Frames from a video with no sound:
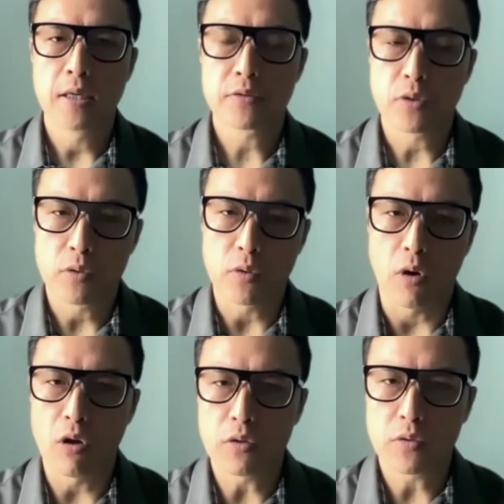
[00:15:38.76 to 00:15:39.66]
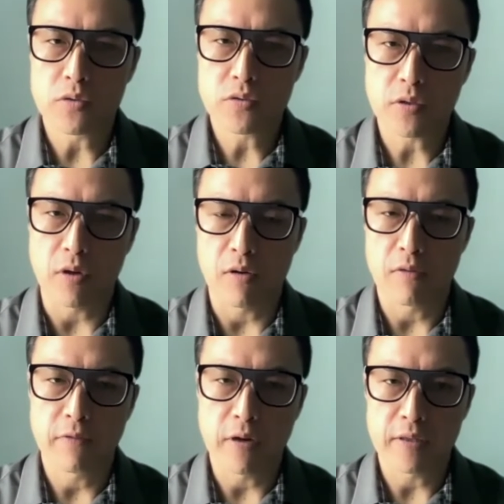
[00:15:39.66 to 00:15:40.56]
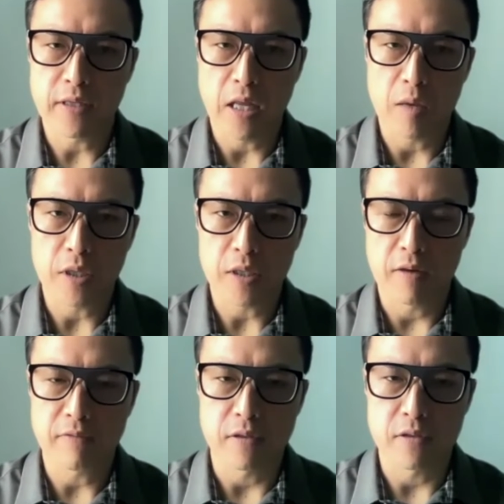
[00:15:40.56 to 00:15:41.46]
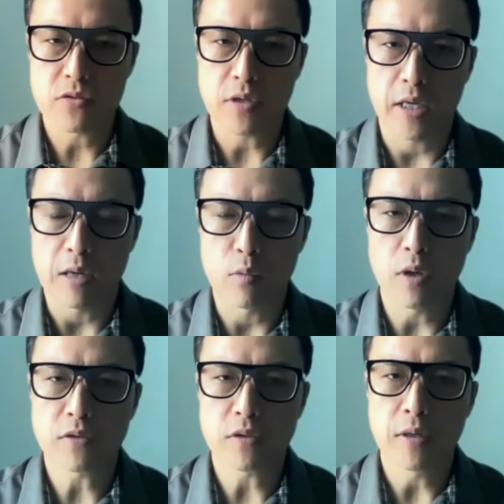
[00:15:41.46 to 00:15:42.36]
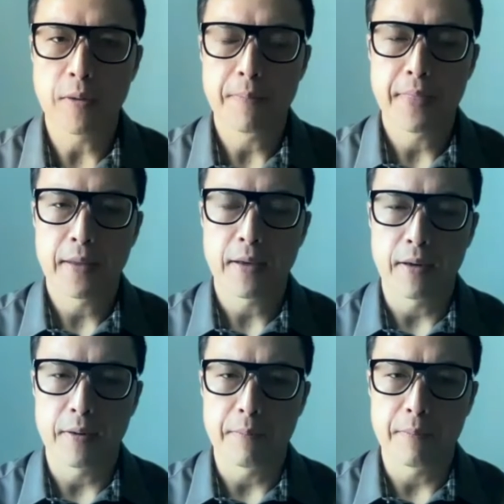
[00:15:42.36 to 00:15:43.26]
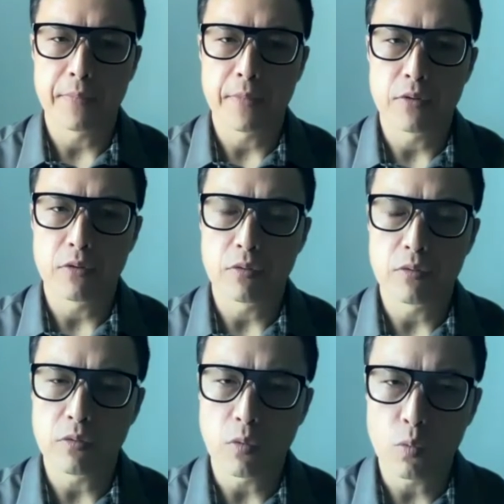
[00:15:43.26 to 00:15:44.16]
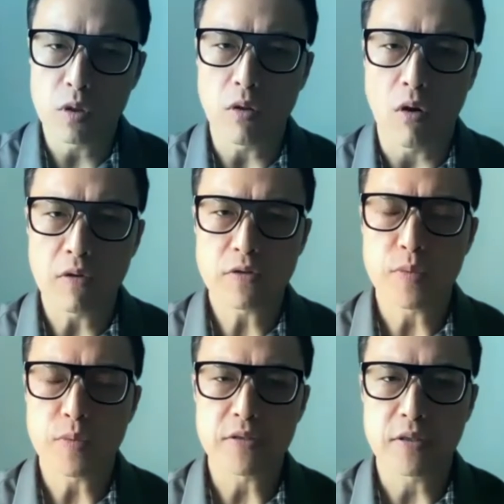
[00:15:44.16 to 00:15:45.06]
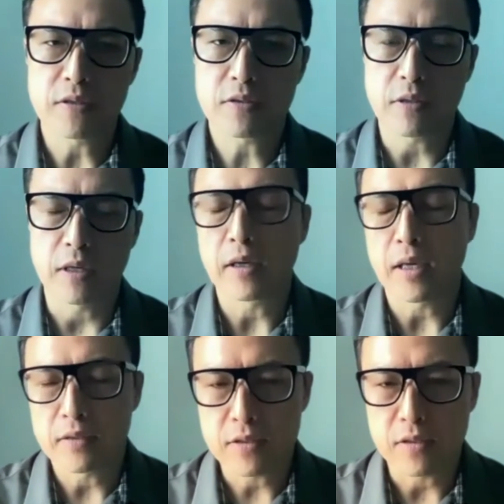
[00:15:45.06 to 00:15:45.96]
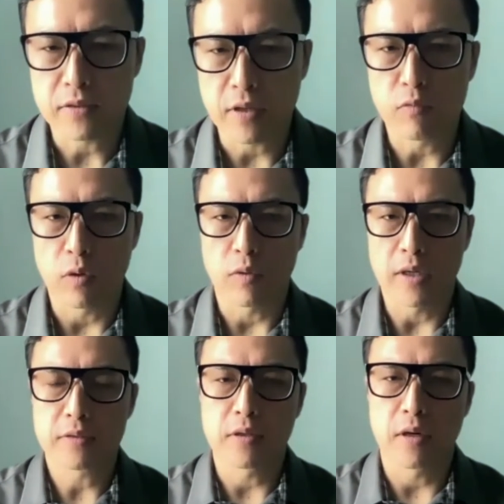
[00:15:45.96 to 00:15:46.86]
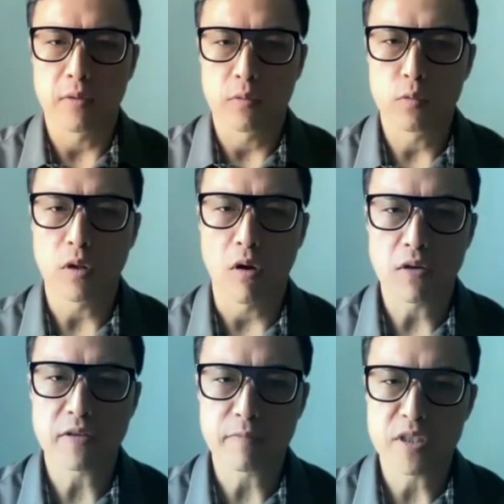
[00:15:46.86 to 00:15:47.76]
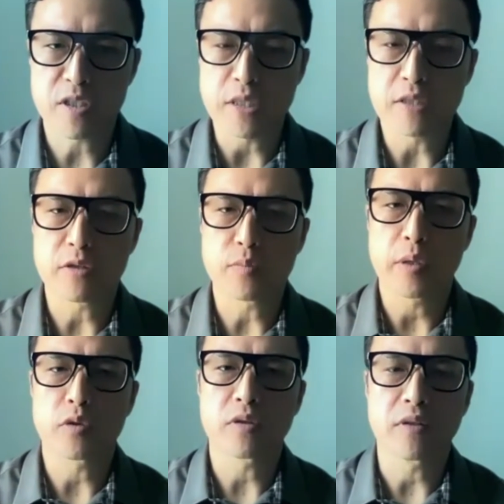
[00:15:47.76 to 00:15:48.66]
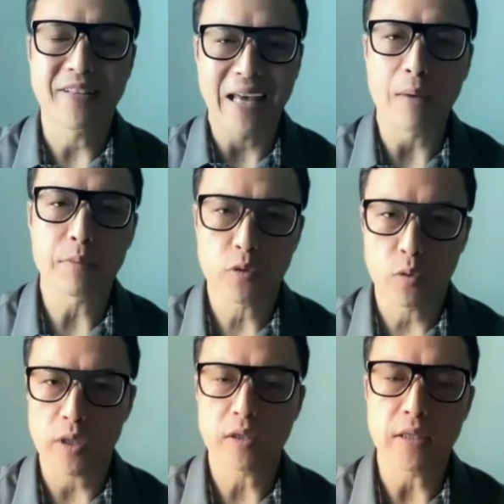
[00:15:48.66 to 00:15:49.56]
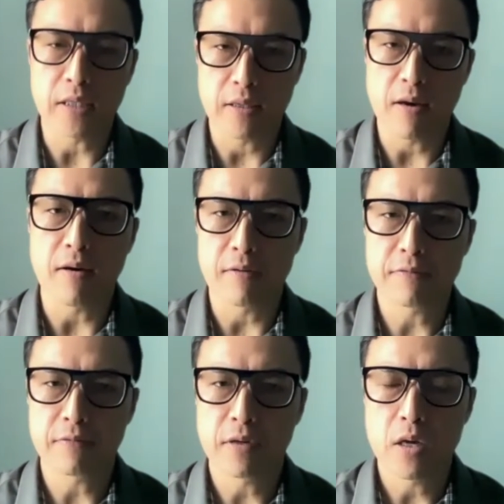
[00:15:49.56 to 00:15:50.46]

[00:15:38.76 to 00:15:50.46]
So all of those are very dynamic levers, and I wonder. Um, will all species and again this is a tough one right uh, will all species be able to adapt quickly enough